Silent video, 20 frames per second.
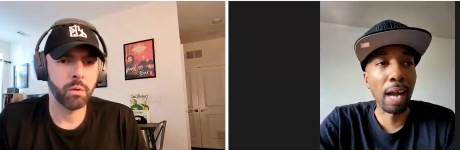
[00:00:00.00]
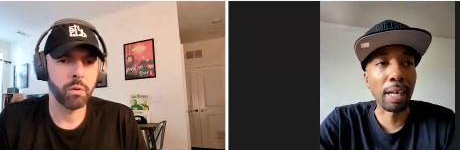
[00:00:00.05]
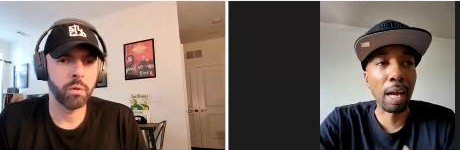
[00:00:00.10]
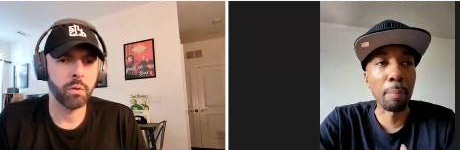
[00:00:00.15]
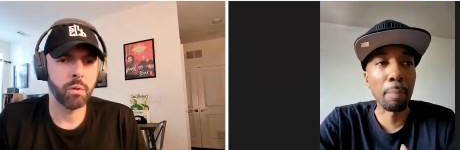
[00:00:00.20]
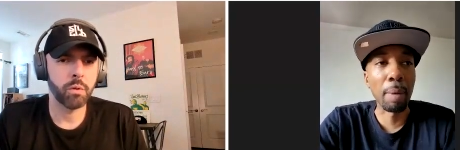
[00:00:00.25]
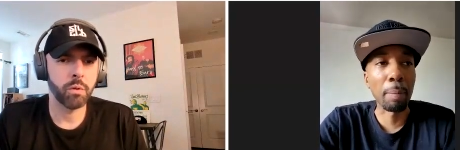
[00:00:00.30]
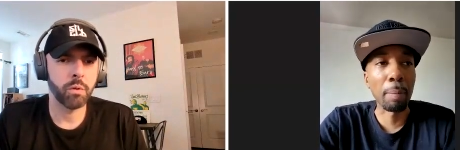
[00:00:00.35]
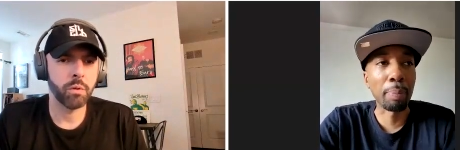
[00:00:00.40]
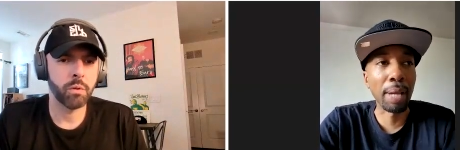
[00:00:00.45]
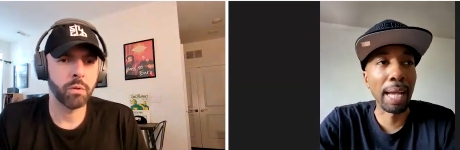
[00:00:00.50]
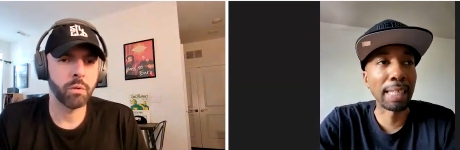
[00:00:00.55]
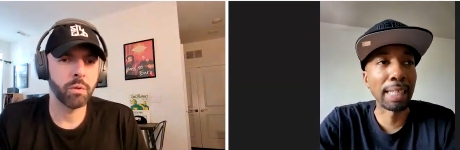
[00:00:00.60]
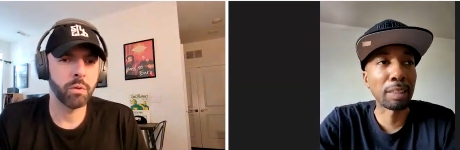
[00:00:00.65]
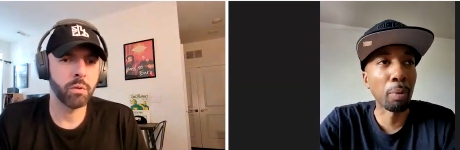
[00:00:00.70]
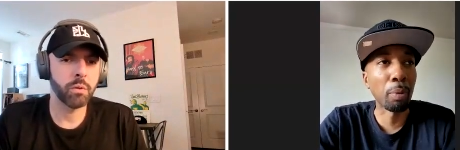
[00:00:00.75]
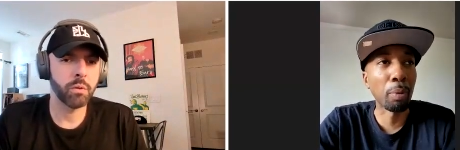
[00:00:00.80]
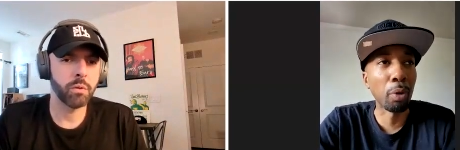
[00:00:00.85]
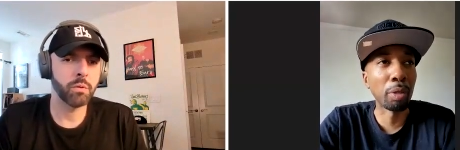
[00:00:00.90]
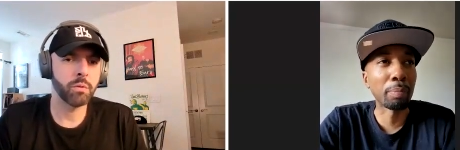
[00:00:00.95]
Speaker 1: I got my
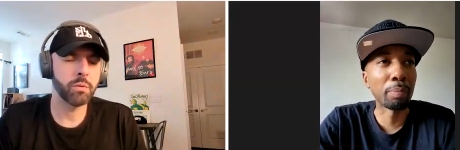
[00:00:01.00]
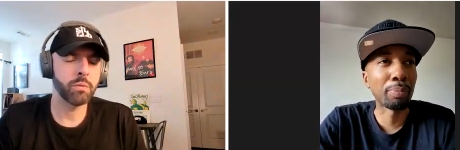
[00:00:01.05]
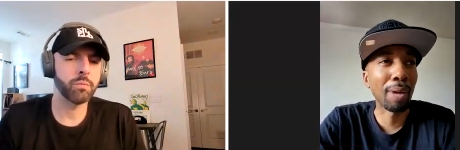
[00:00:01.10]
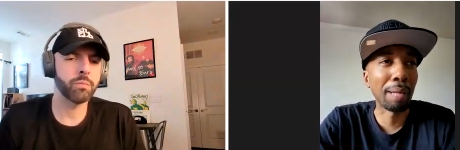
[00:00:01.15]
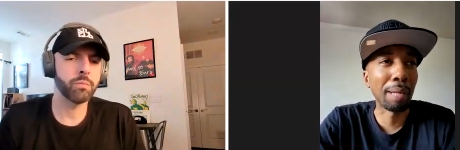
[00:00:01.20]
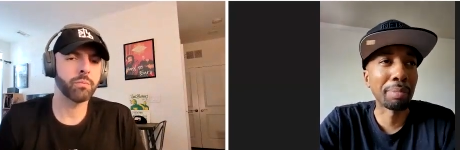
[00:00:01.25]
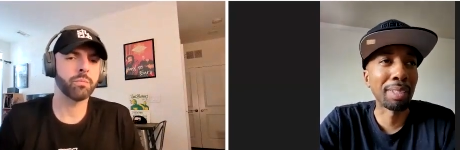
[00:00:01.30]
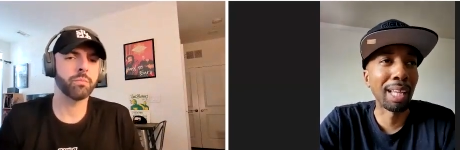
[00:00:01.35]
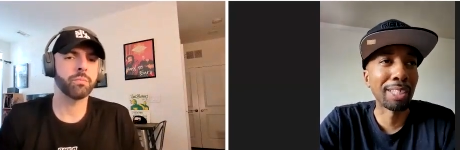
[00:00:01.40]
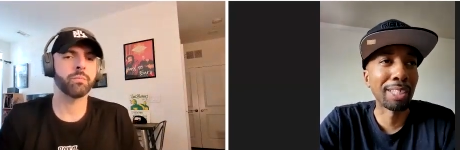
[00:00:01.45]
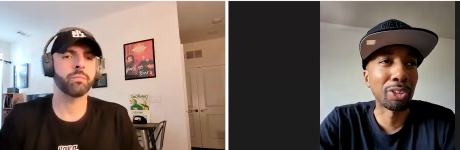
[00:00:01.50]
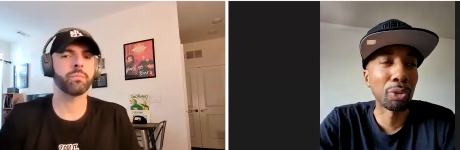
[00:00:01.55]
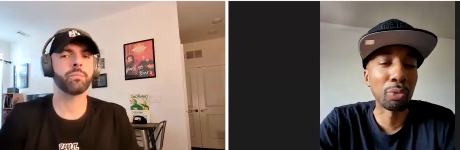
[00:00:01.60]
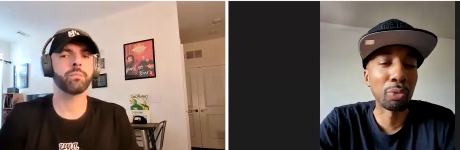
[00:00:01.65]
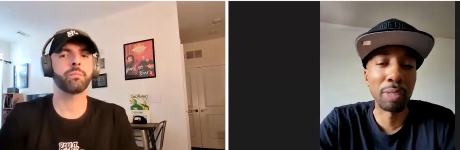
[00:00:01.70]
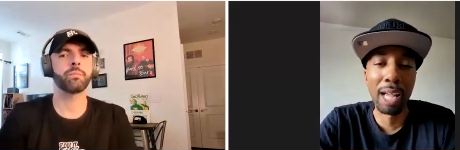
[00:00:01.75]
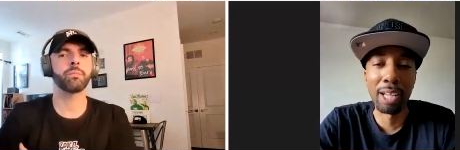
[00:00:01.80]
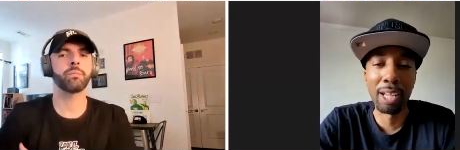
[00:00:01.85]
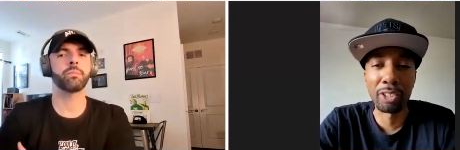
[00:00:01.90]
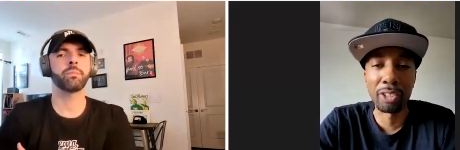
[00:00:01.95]
passport probably like
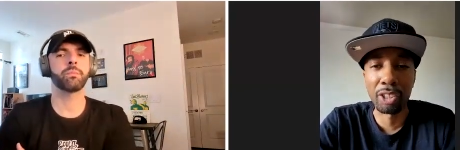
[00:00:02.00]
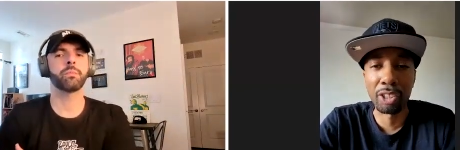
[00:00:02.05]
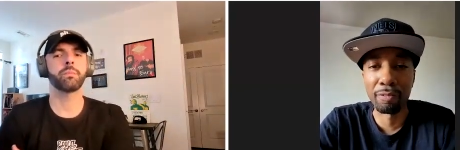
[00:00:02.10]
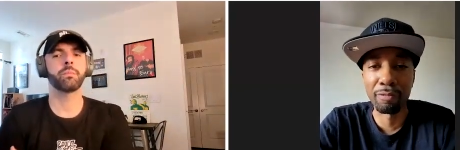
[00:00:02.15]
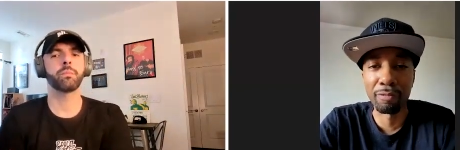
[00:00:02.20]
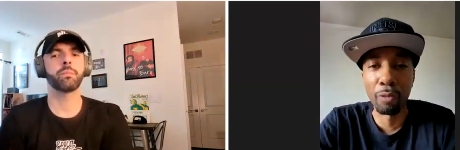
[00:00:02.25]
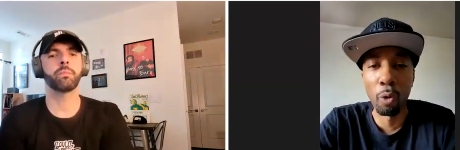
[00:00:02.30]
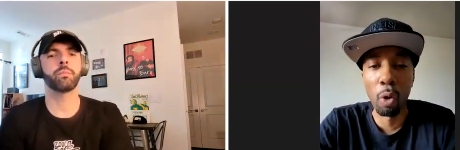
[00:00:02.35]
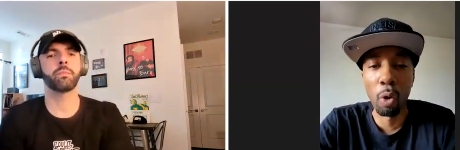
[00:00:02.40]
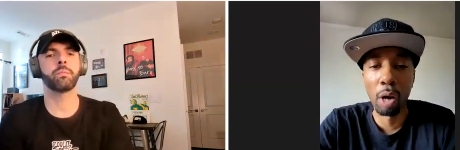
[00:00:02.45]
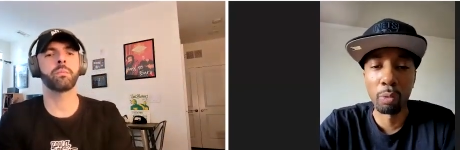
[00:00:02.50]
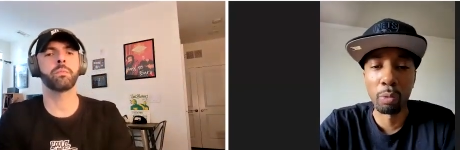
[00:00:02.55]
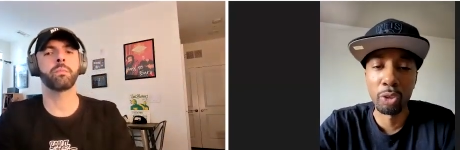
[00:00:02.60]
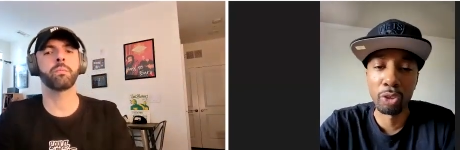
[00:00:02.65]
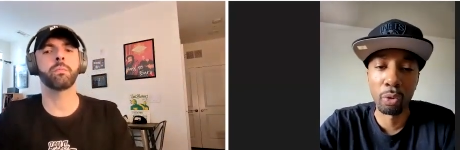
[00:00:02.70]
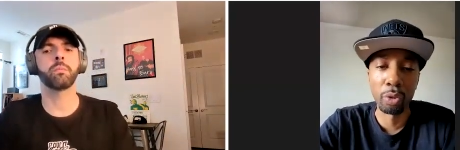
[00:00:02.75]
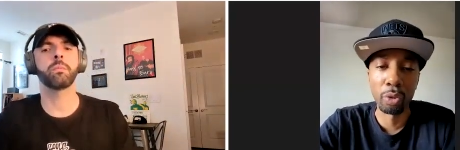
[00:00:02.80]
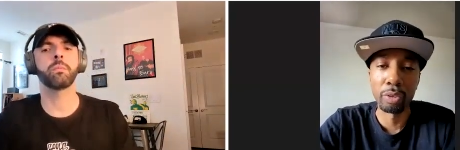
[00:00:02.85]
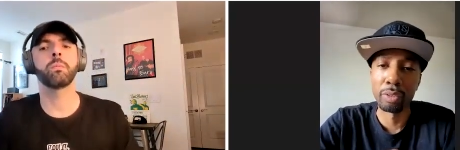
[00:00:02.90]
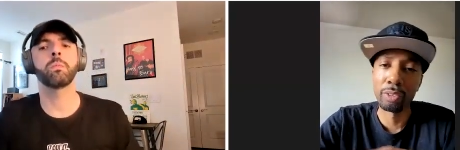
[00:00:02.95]
2004. I
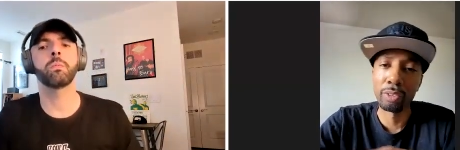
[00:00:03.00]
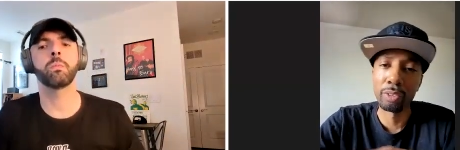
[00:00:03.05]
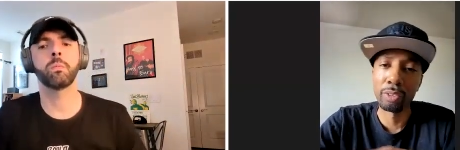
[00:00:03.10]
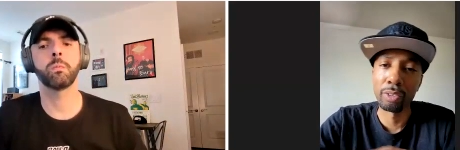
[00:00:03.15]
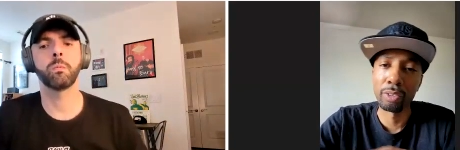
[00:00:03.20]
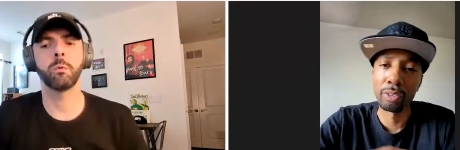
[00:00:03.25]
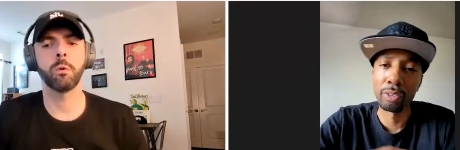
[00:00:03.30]
was on, you know,